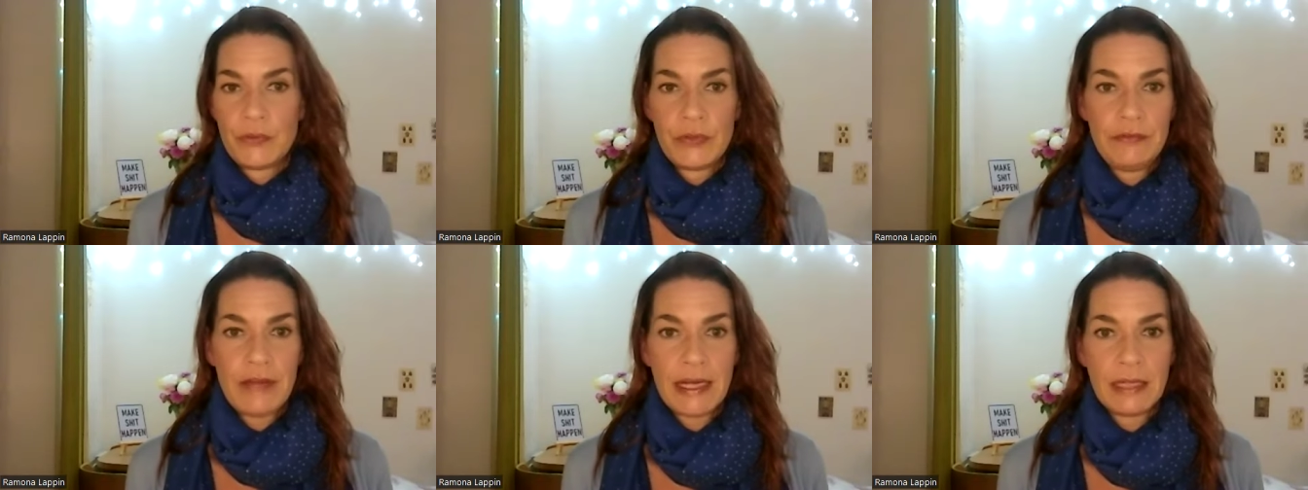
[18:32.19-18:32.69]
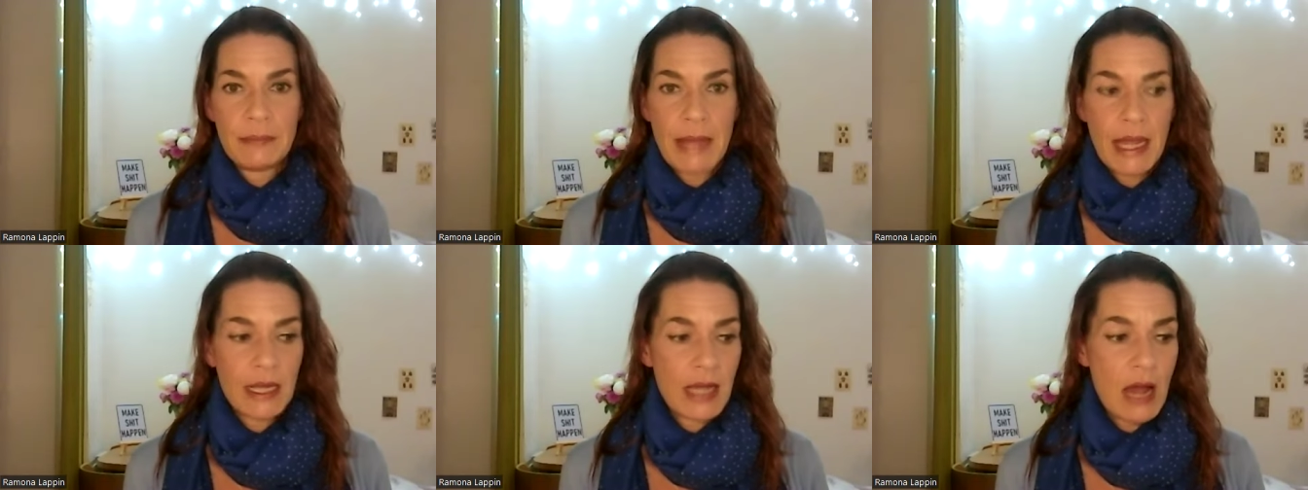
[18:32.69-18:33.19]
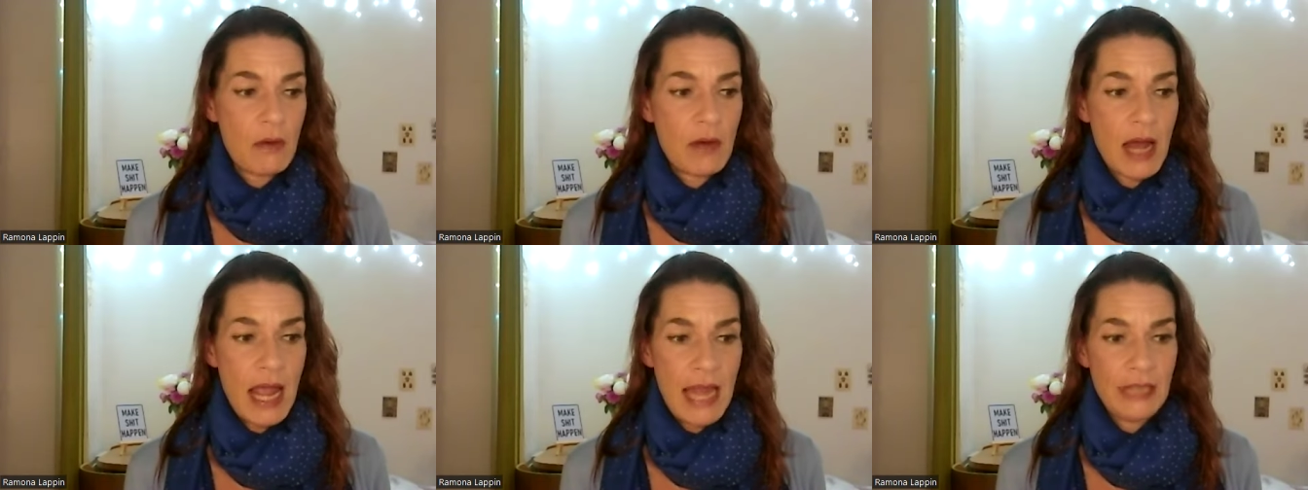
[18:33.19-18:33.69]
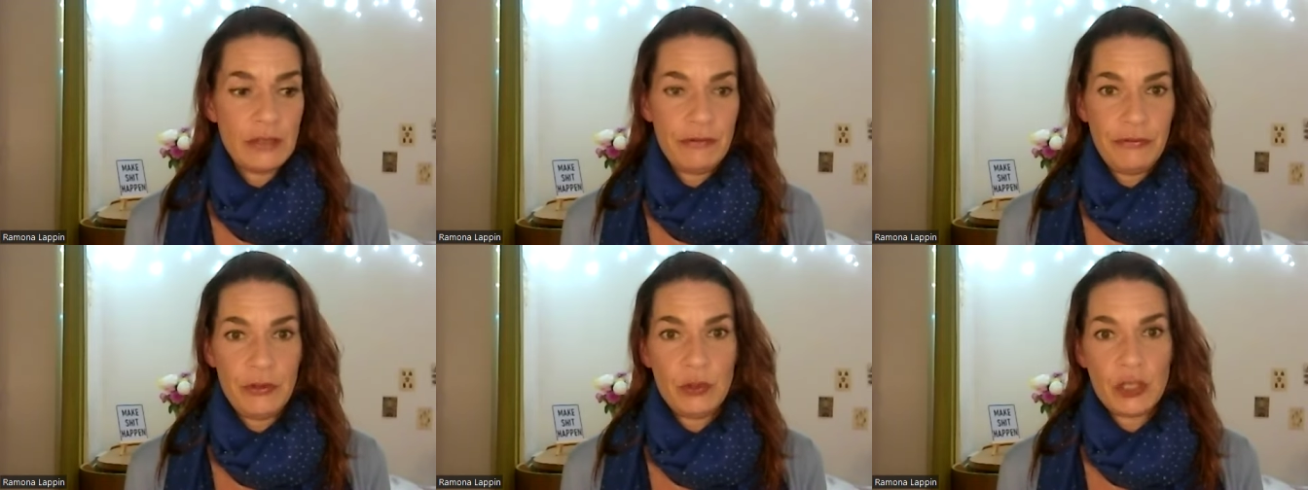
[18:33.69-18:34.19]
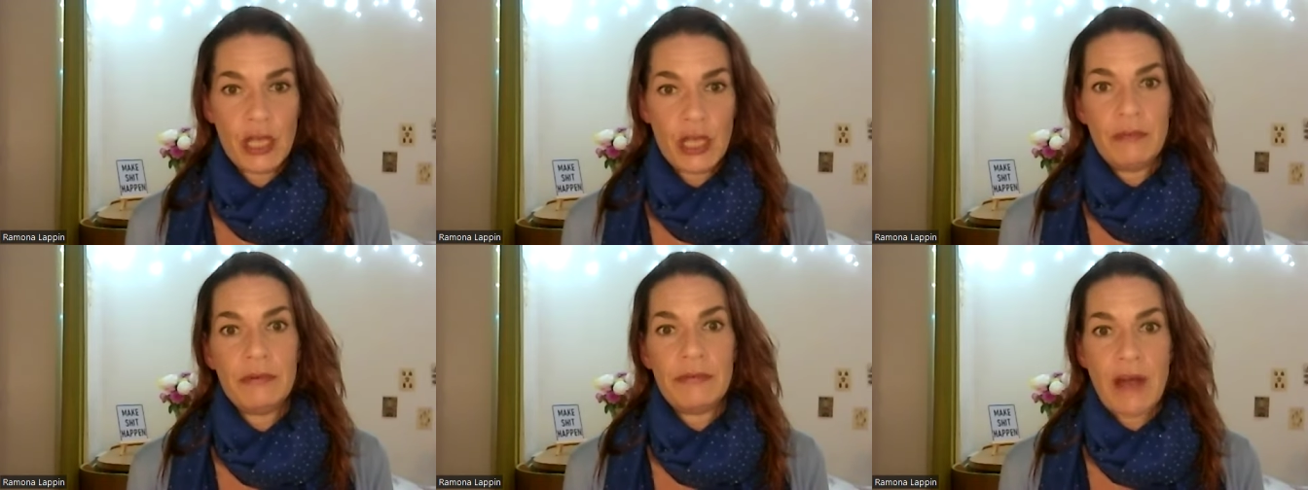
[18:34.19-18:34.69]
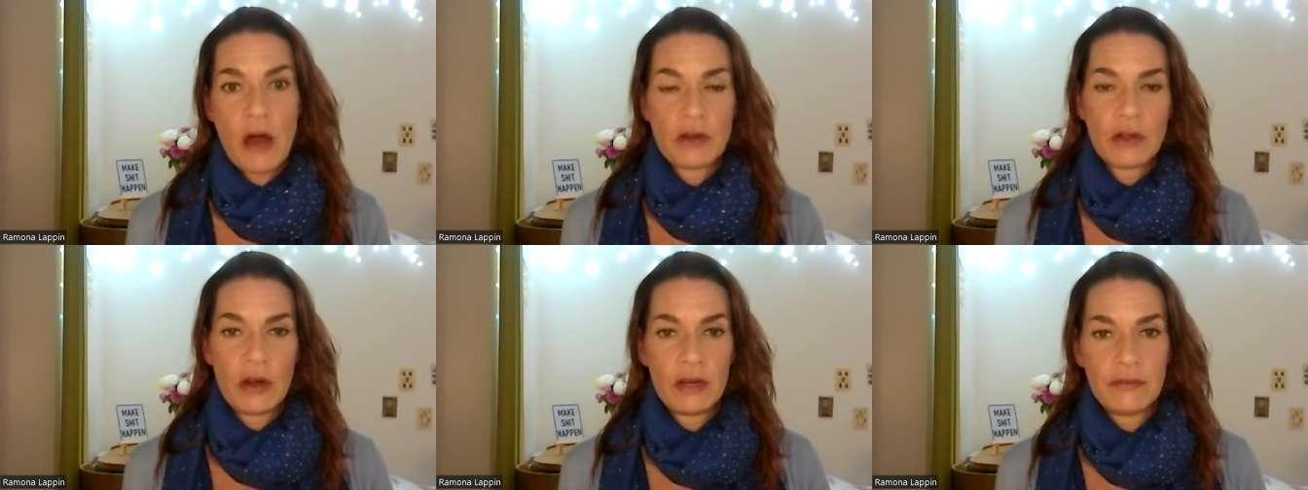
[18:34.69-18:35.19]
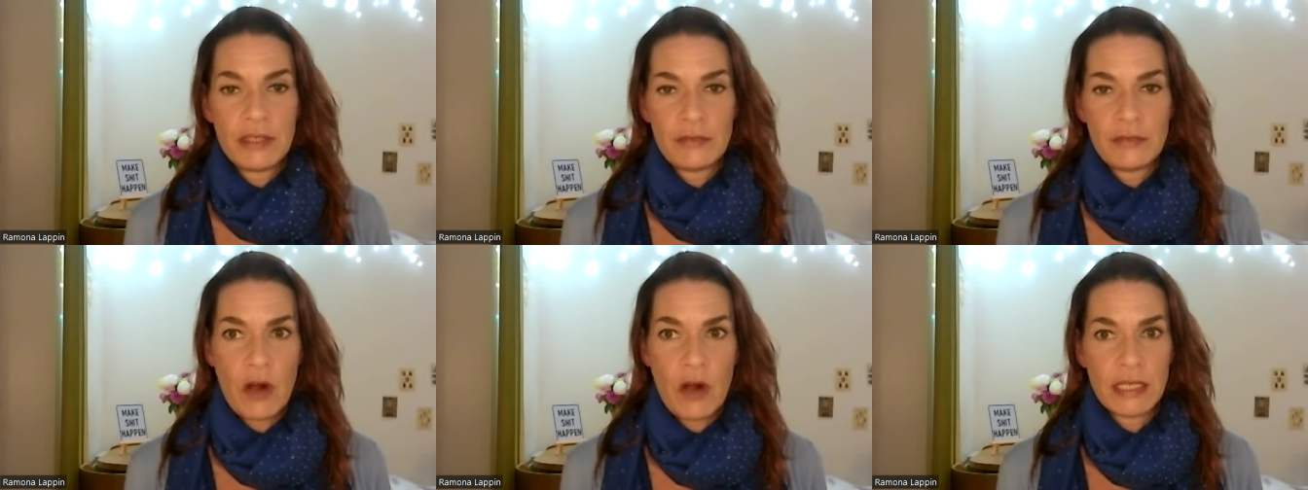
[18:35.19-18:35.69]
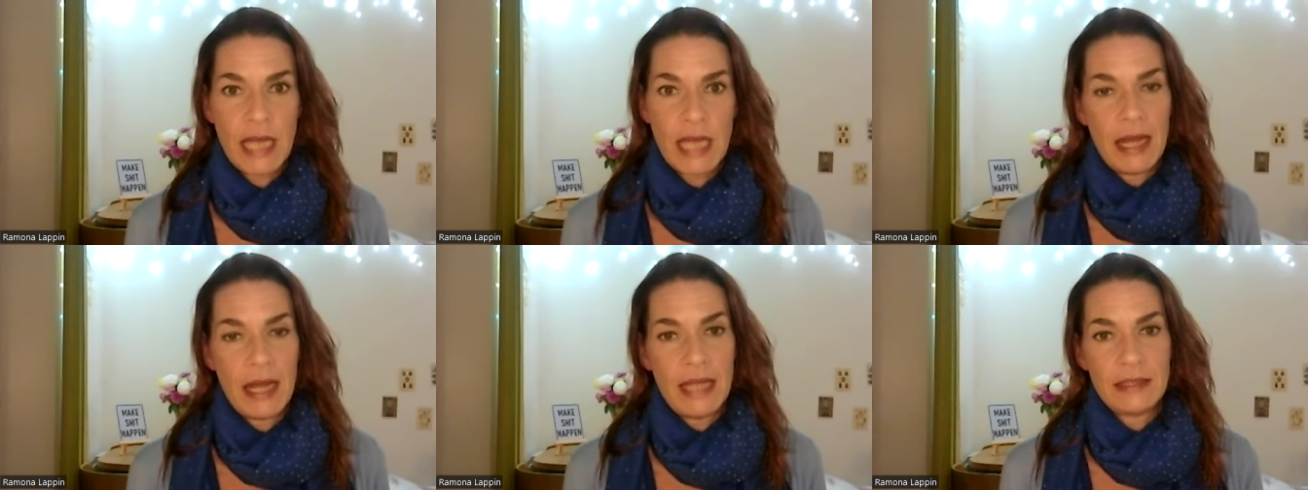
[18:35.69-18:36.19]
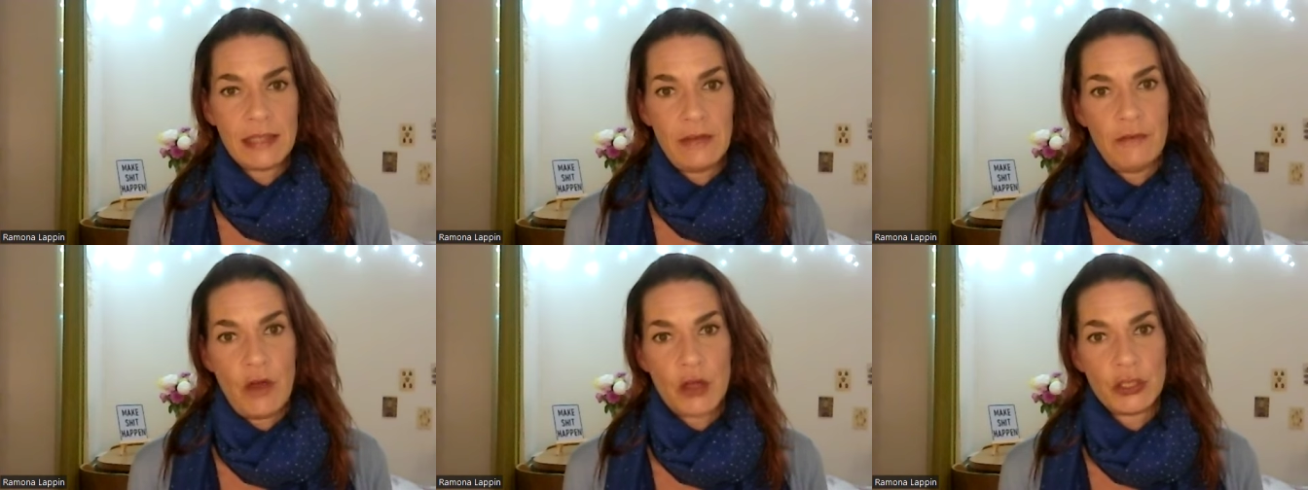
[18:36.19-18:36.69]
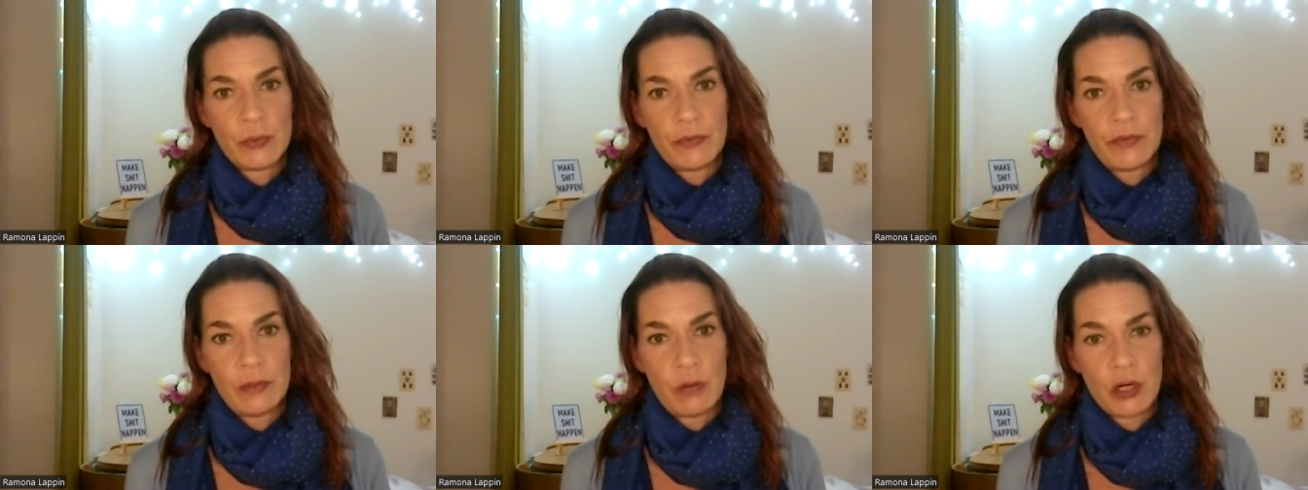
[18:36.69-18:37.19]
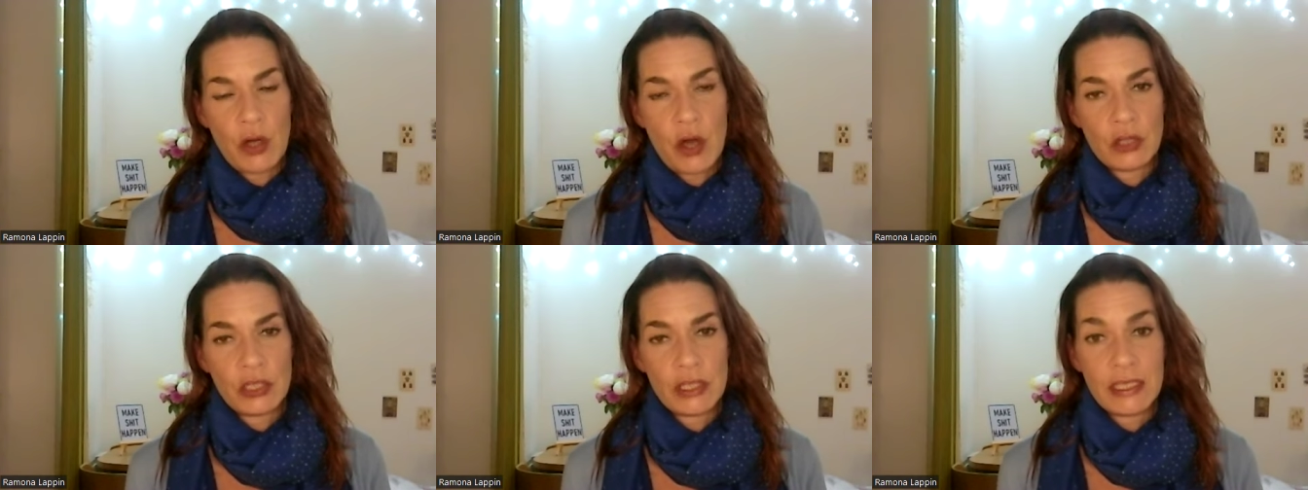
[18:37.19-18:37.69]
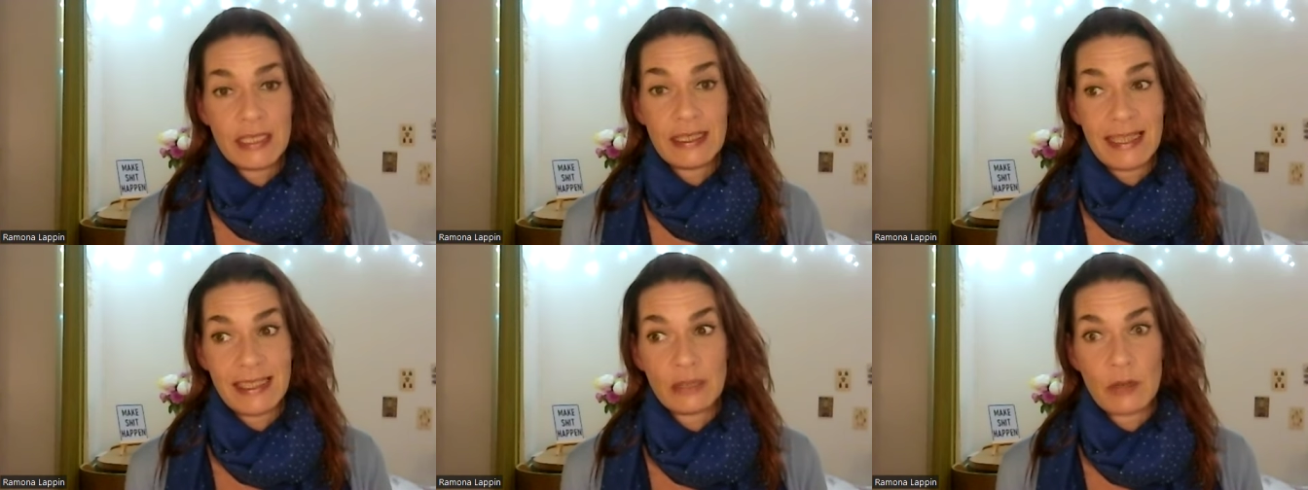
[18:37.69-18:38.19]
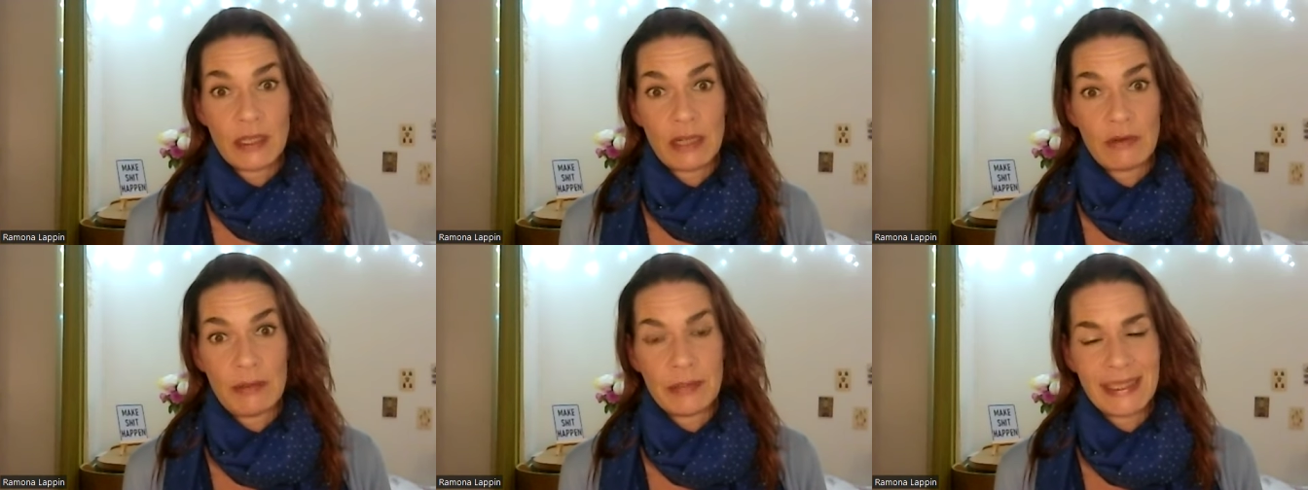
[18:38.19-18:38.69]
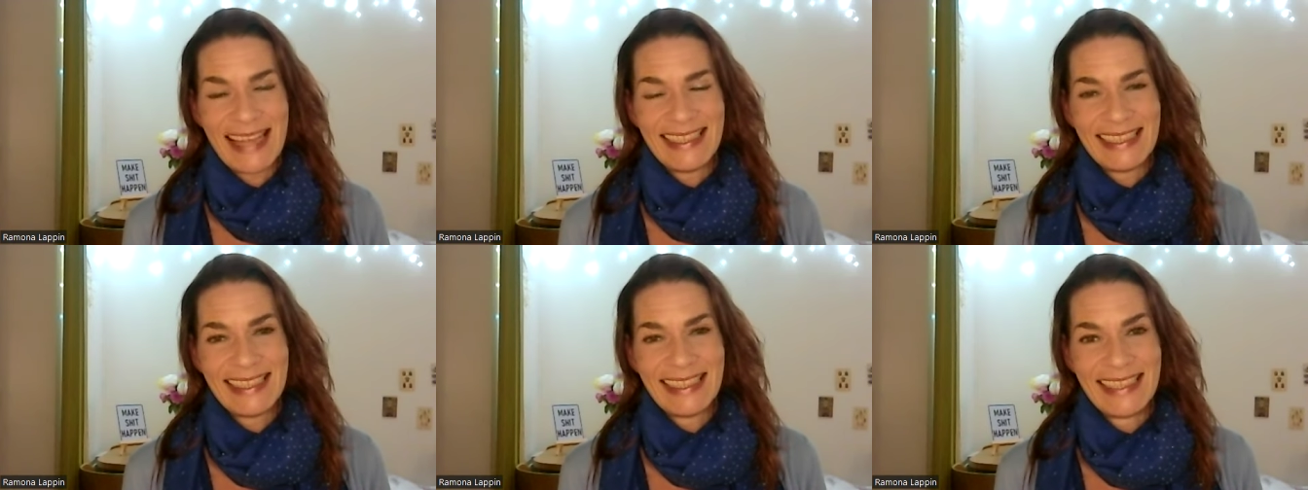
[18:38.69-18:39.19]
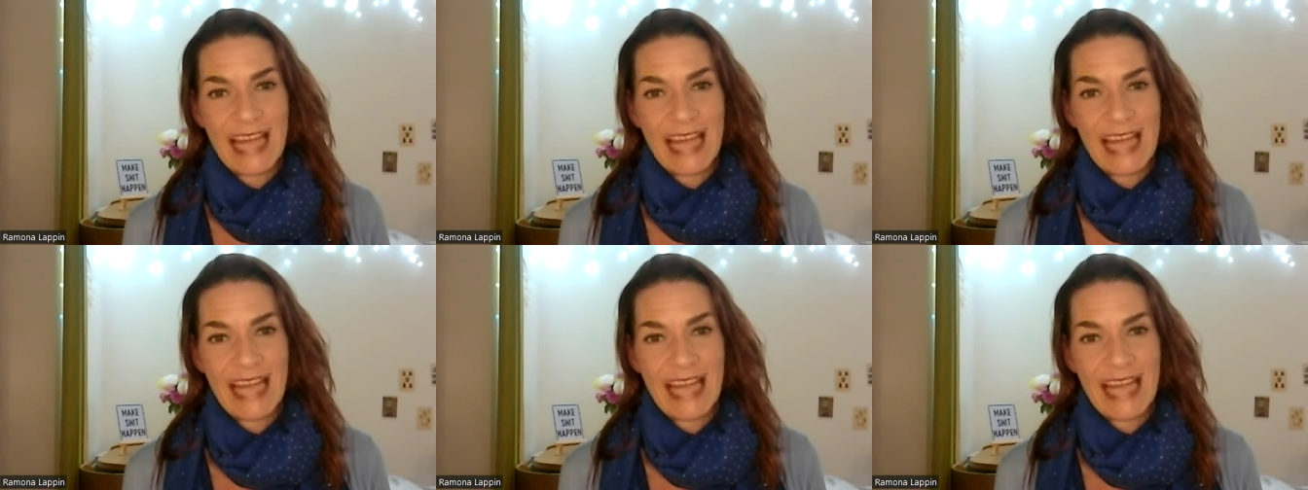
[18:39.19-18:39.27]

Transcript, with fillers: fully flooding back our ancient future without all of these foreign timelines, inversions within the one consciousness. This is what they represent.